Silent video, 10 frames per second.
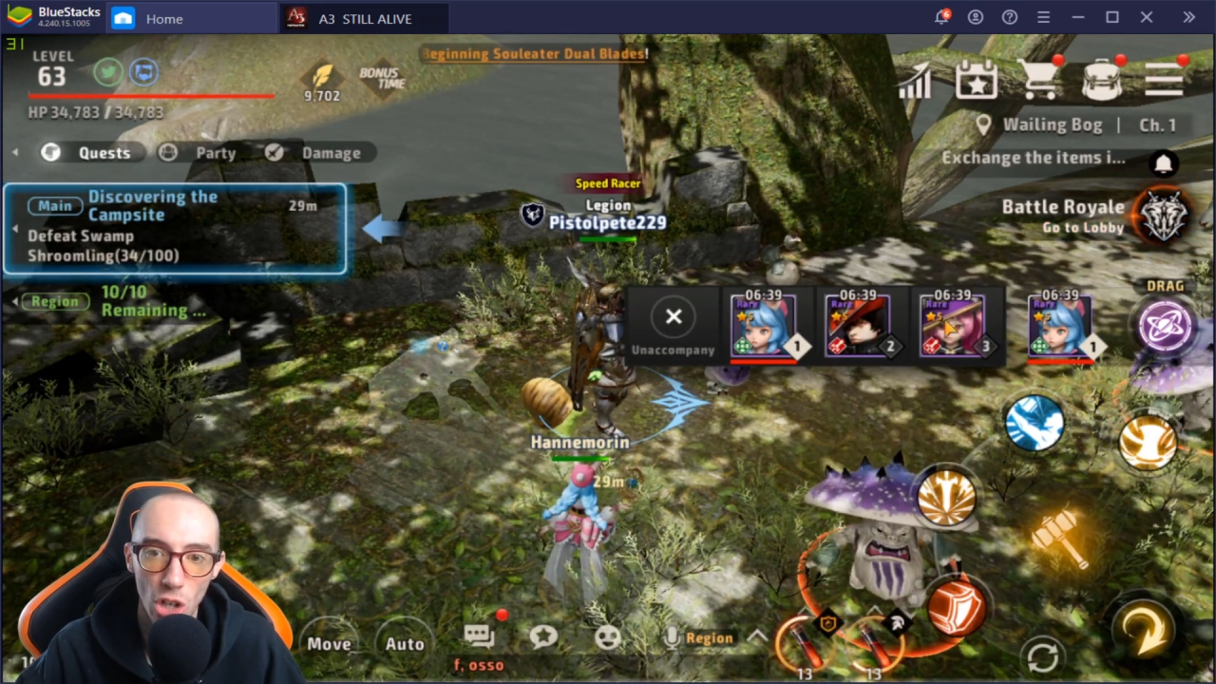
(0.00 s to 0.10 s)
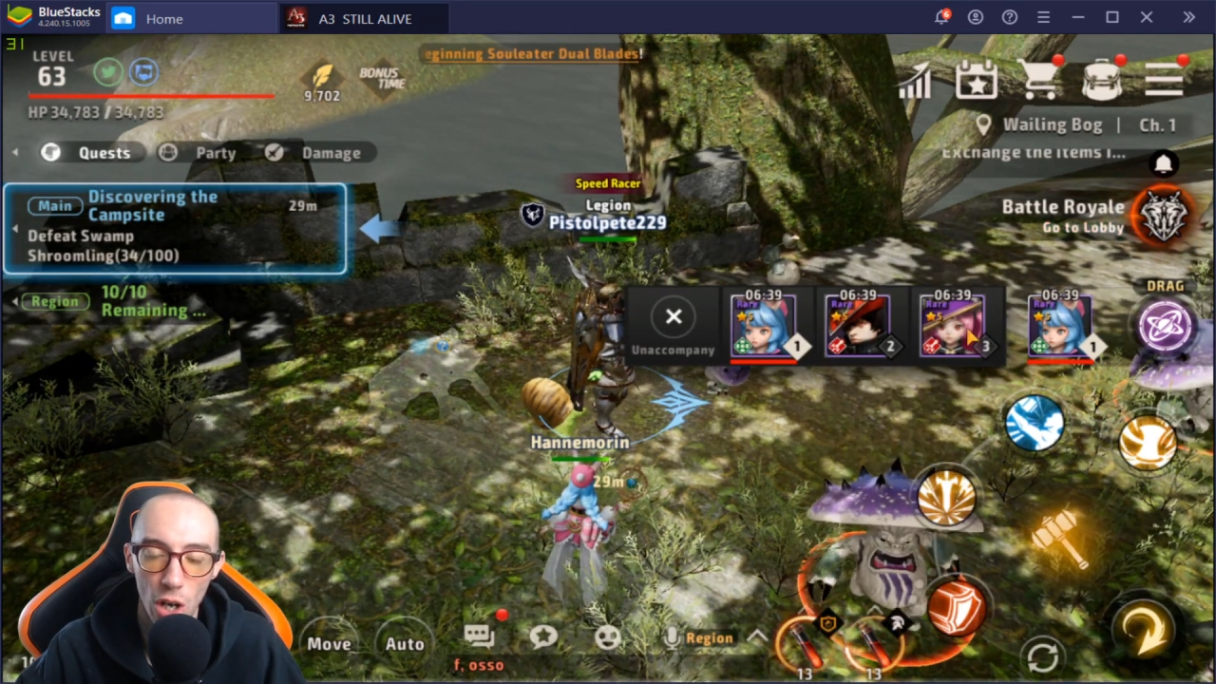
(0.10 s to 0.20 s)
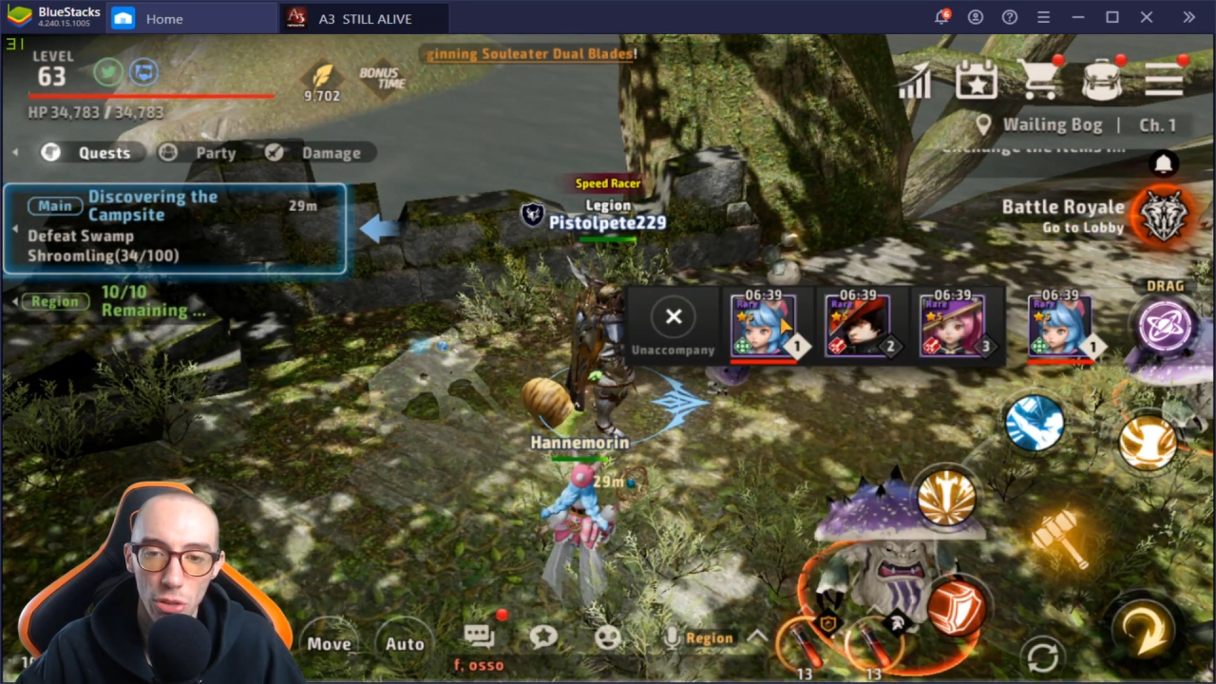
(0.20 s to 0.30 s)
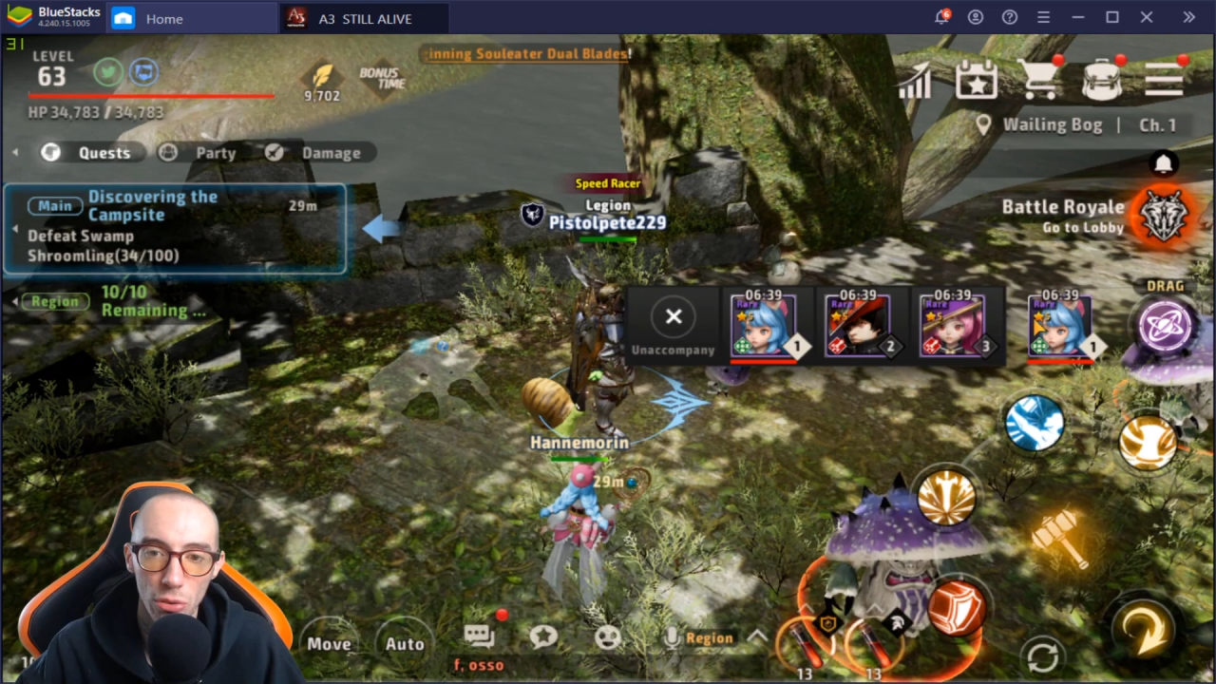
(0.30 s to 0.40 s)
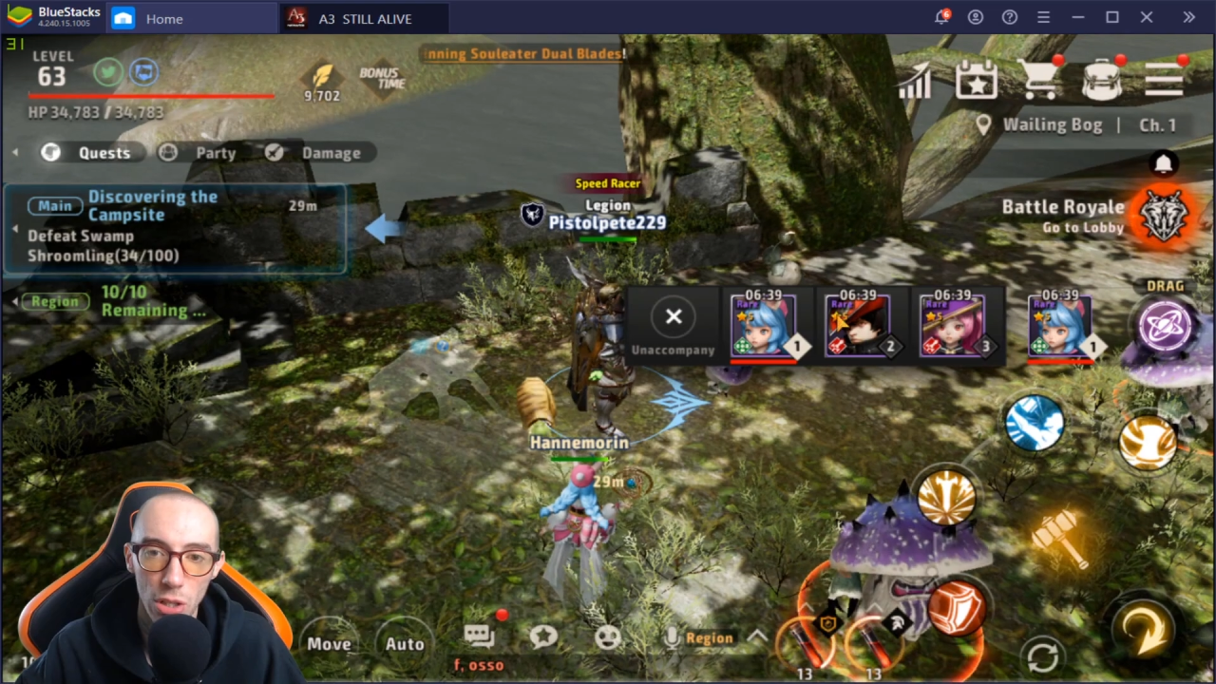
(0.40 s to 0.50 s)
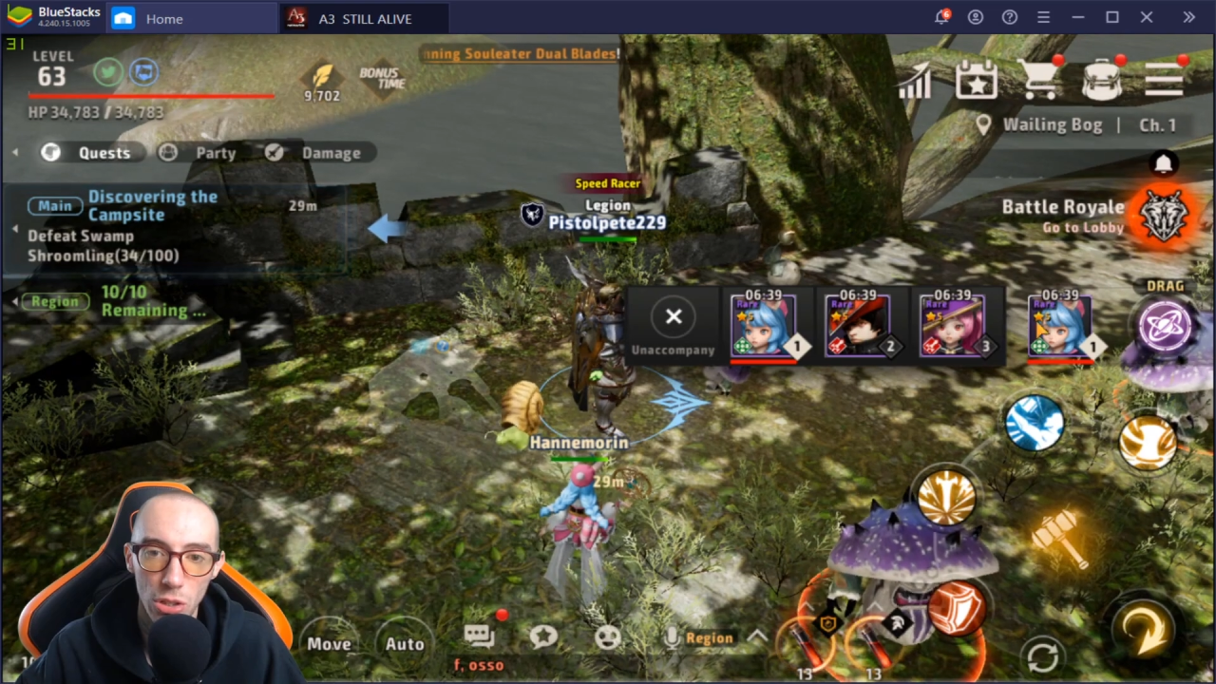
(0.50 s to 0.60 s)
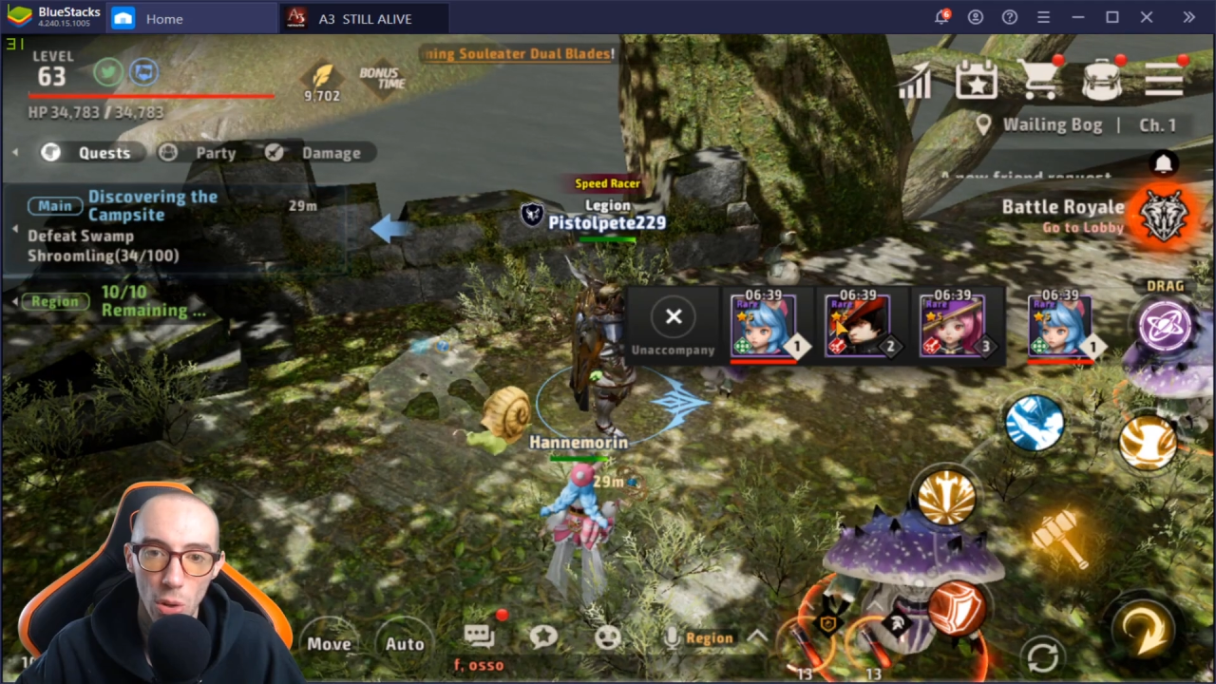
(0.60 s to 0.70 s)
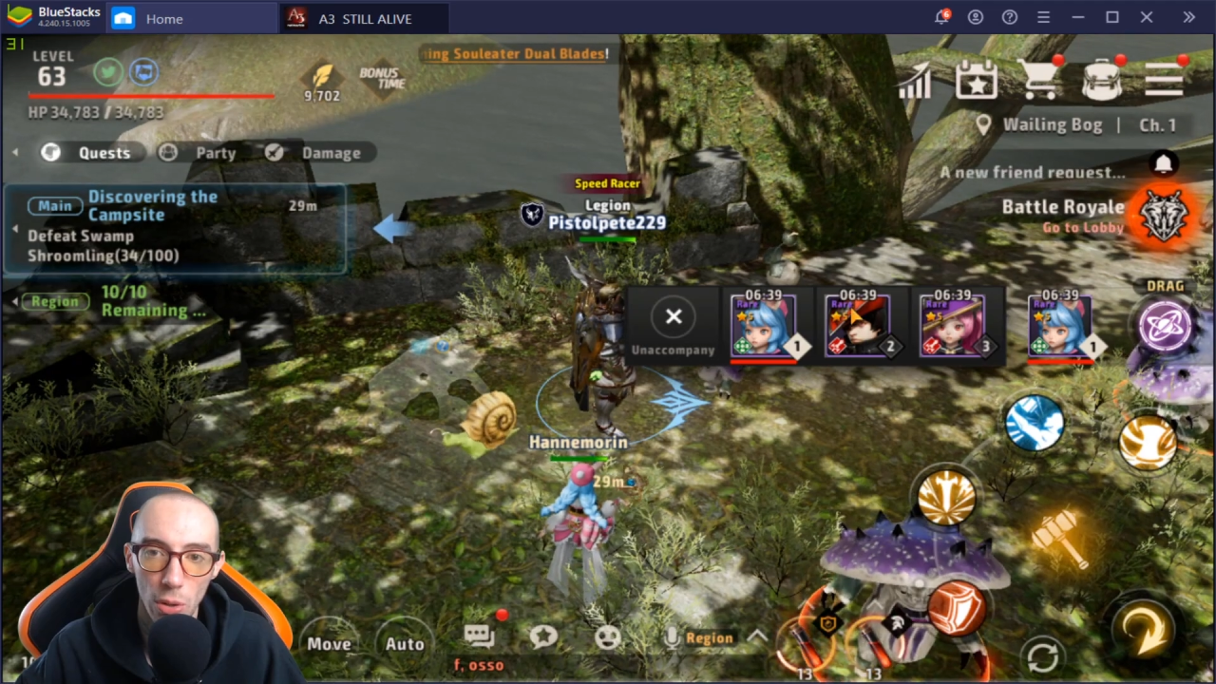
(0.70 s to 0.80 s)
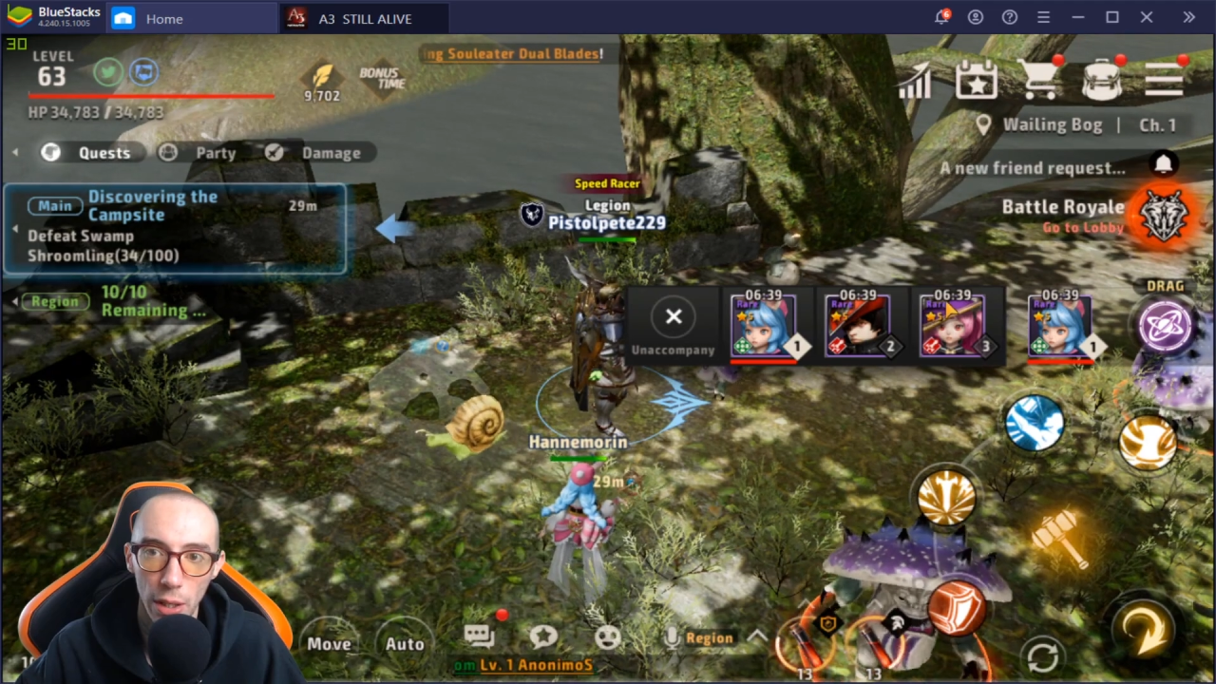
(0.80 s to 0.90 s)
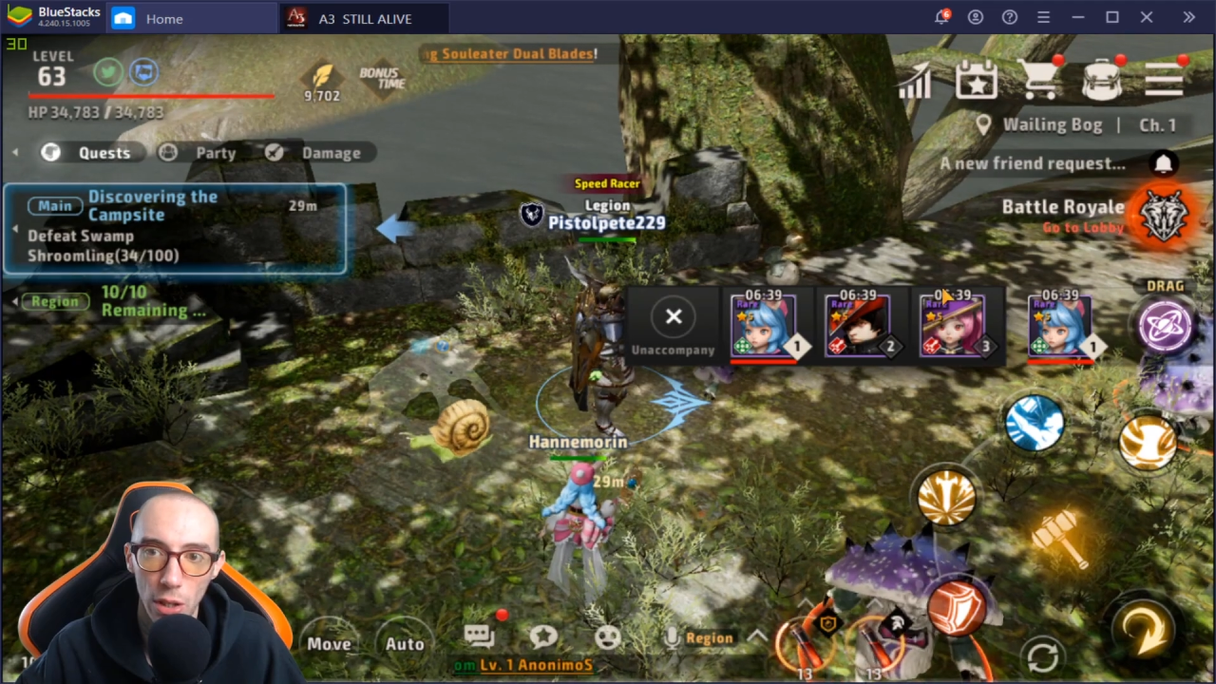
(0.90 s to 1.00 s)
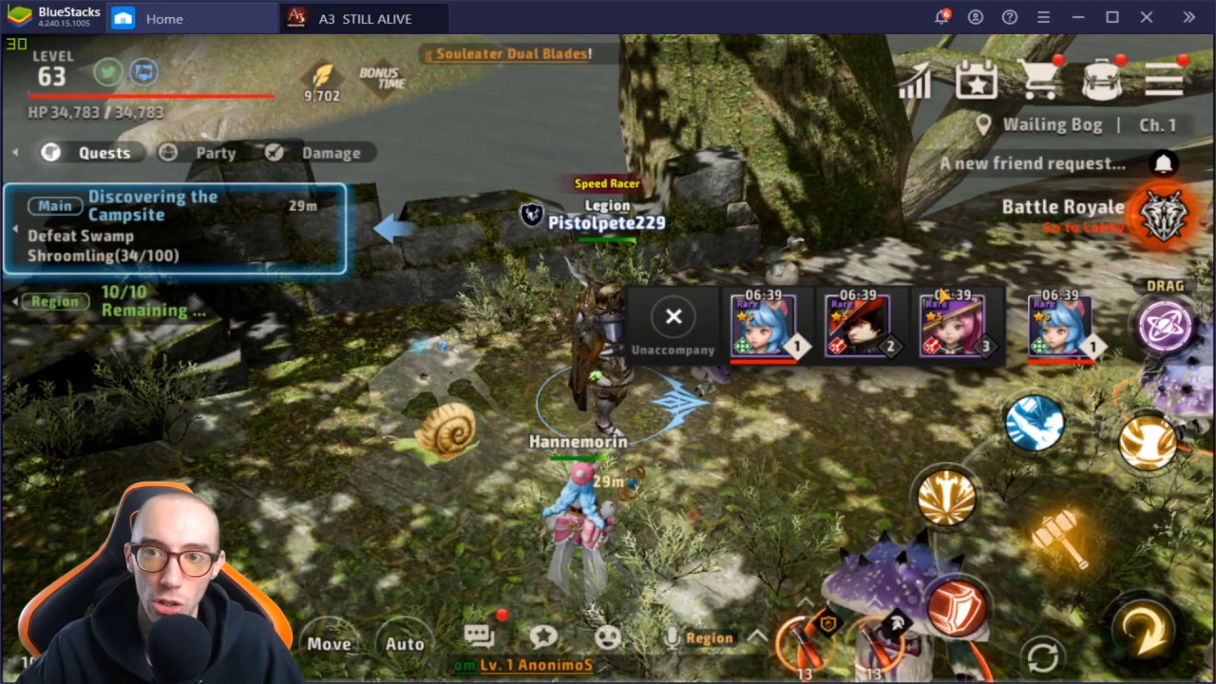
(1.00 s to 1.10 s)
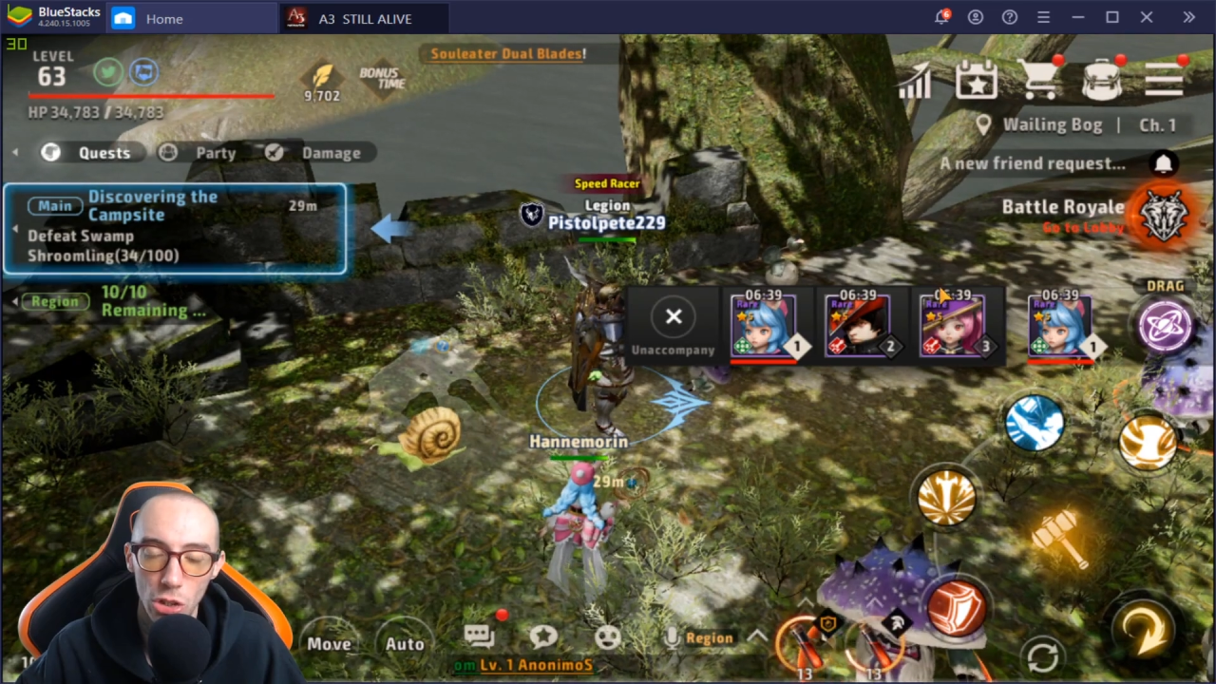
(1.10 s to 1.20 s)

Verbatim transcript: our three soul linkers.